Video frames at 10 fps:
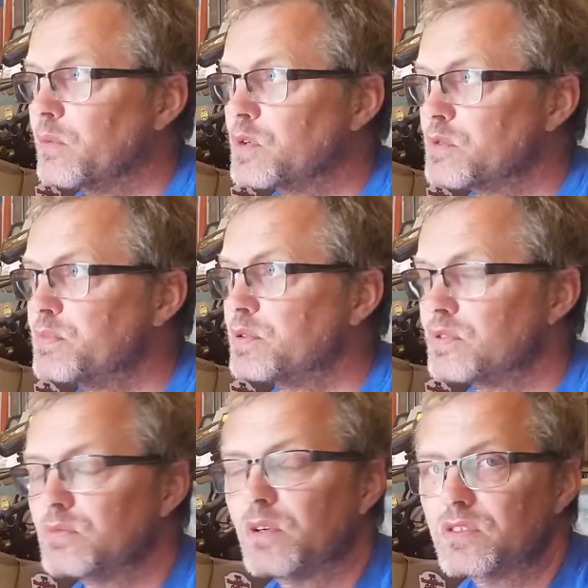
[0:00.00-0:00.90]
if you
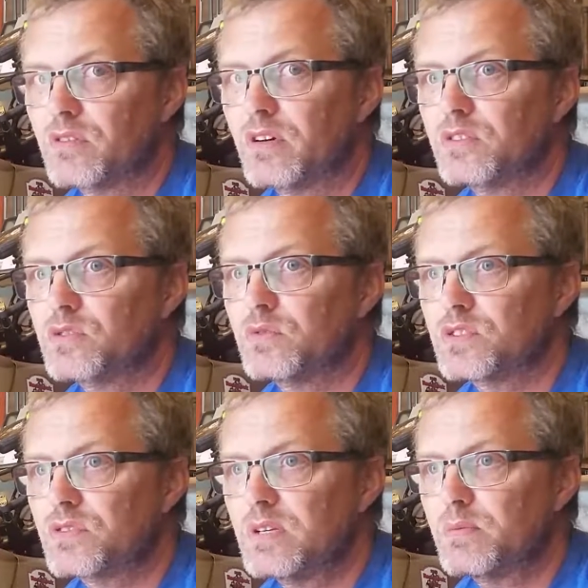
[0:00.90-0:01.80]
put too much draw to
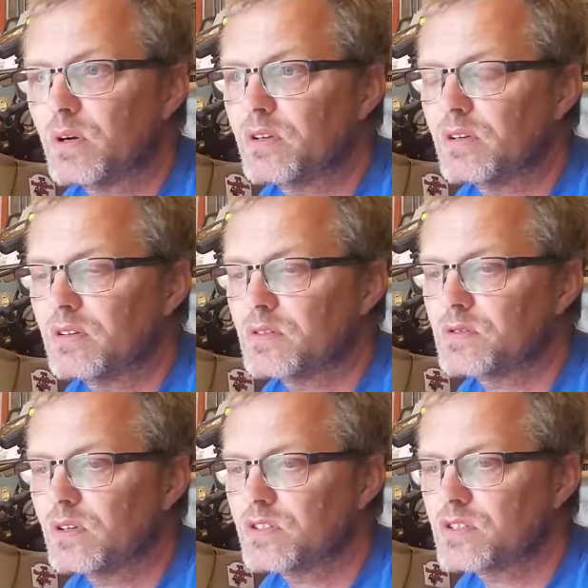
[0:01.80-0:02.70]
a cheap one,
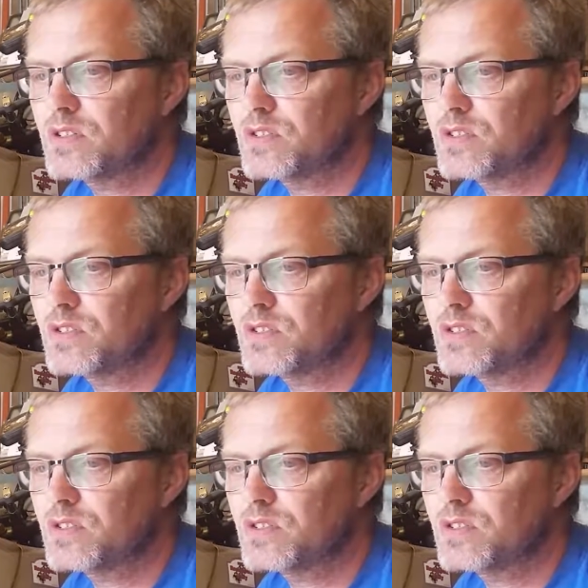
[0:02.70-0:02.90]
there's not